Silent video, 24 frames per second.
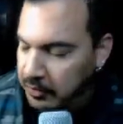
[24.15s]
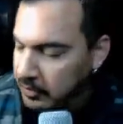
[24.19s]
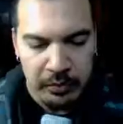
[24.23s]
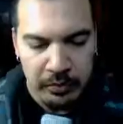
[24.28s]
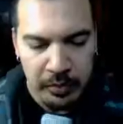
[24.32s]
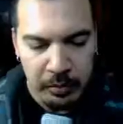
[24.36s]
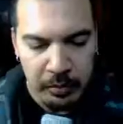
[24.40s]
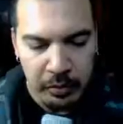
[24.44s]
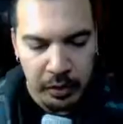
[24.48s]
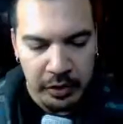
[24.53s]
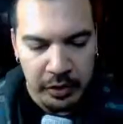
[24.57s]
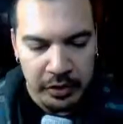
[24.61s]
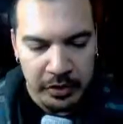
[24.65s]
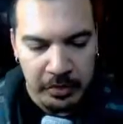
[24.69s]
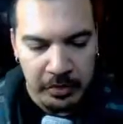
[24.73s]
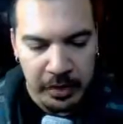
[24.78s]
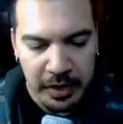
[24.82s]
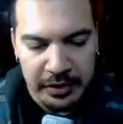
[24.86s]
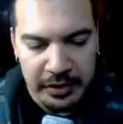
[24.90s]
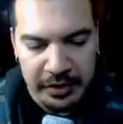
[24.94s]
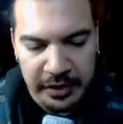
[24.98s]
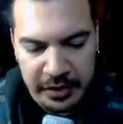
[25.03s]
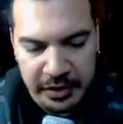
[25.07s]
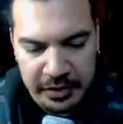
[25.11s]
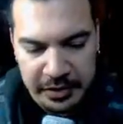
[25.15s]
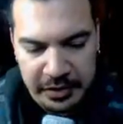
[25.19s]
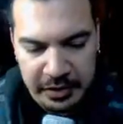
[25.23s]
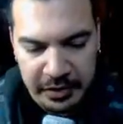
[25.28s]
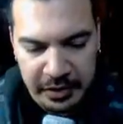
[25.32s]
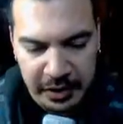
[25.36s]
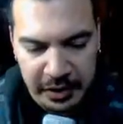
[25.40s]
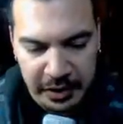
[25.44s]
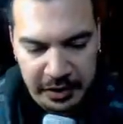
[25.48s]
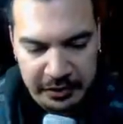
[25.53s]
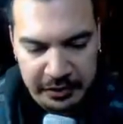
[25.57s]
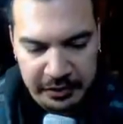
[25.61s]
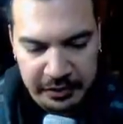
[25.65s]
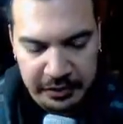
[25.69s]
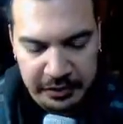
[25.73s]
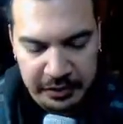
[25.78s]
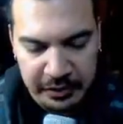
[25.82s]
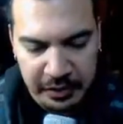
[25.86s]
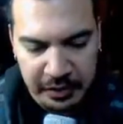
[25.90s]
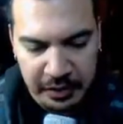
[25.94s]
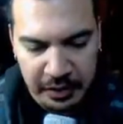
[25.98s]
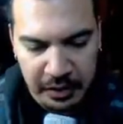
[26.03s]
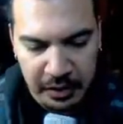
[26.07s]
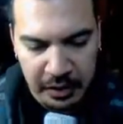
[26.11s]
It's been brought to my attention that
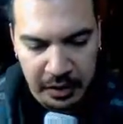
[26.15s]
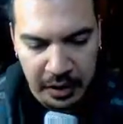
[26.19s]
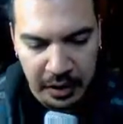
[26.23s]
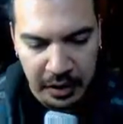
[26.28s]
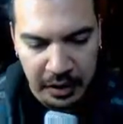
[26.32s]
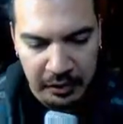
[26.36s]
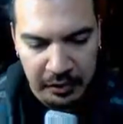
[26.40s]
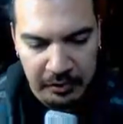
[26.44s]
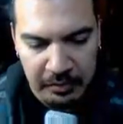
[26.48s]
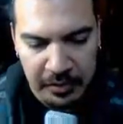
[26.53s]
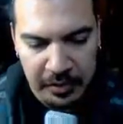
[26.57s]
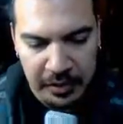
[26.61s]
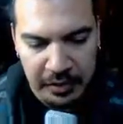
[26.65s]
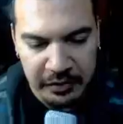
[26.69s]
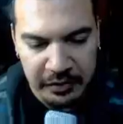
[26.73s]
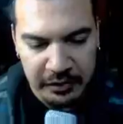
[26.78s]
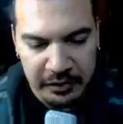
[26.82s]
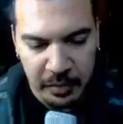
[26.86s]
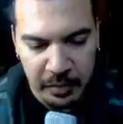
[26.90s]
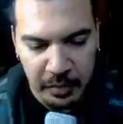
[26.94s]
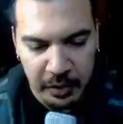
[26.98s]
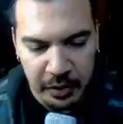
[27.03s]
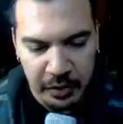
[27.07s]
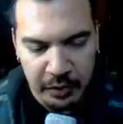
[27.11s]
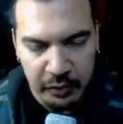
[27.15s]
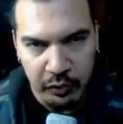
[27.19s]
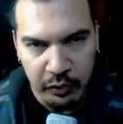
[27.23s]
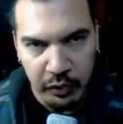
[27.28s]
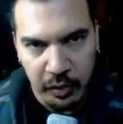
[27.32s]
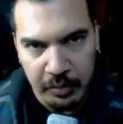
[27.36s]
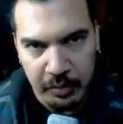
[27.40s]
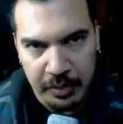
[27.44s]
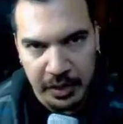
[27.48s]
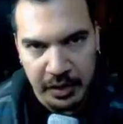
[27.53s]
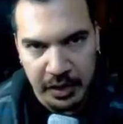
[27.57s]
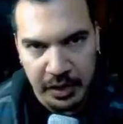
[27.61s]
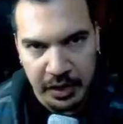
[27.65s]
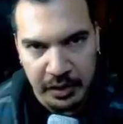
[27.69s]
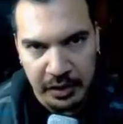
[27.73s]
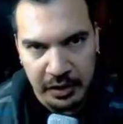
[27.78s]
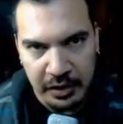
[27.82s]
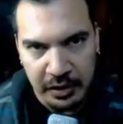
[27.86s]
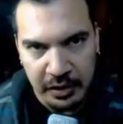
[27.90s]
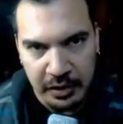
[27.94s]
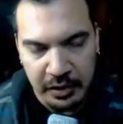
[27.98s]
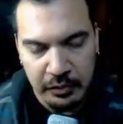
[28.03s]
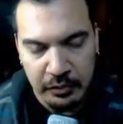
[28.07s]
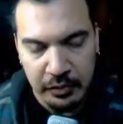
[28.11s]
I've been somewhat grumpy
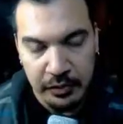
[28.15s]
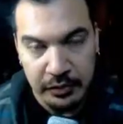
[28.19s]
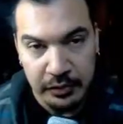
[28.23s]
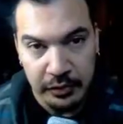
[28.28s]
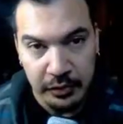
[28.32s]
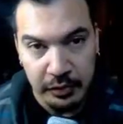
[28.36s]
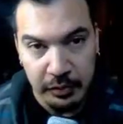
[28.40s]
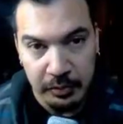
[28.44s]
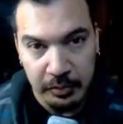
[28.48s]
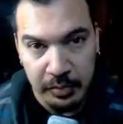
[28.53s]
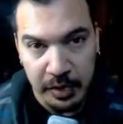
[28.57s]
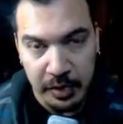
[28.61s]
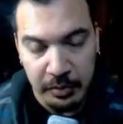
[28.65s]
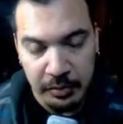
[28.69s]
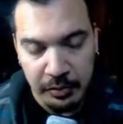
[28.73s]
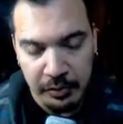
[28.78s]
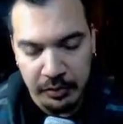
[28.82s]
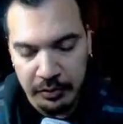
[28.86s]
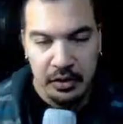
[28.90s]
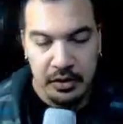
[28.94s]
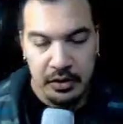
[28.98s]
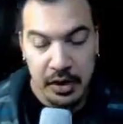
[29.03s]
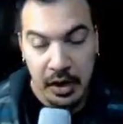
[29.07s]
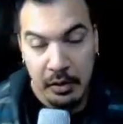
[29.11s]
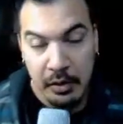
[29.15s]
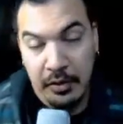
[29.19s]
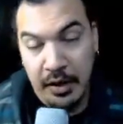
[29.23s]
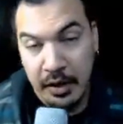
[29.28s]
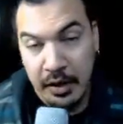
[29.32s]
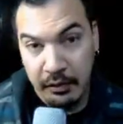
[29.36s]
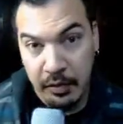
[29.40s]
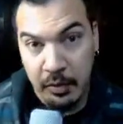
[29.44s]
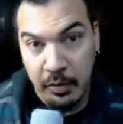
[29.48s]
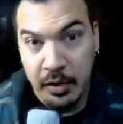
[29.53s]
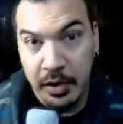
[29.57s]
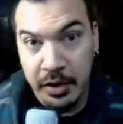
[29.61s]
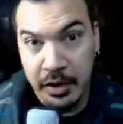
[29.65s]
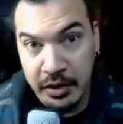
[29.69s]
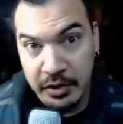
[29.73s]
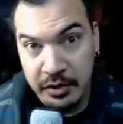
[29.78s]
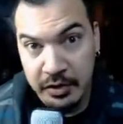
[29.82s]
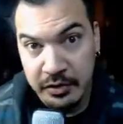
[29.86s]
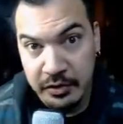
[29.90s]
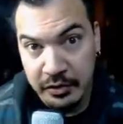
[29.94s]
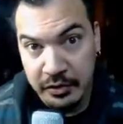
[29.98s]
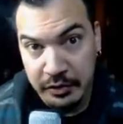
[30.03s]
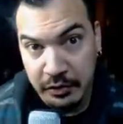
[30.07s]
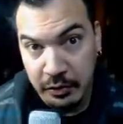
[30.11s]
lately with certain people. Not with everybody,
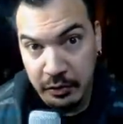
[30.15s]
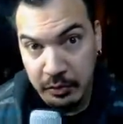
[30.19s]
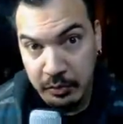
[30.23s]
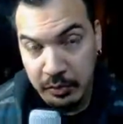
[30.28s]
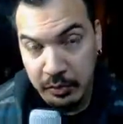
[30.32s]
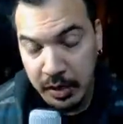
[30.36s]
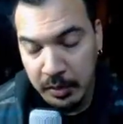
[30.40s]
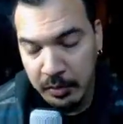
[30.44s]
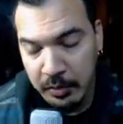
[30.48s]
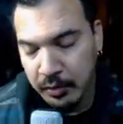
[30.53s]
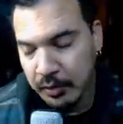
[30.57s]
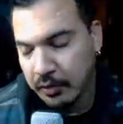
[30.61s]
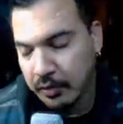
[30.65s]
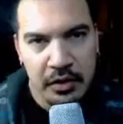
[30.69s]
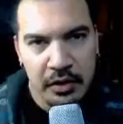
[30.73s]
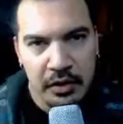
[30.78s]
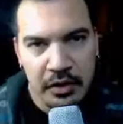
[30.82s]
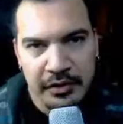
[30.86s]
just certain people.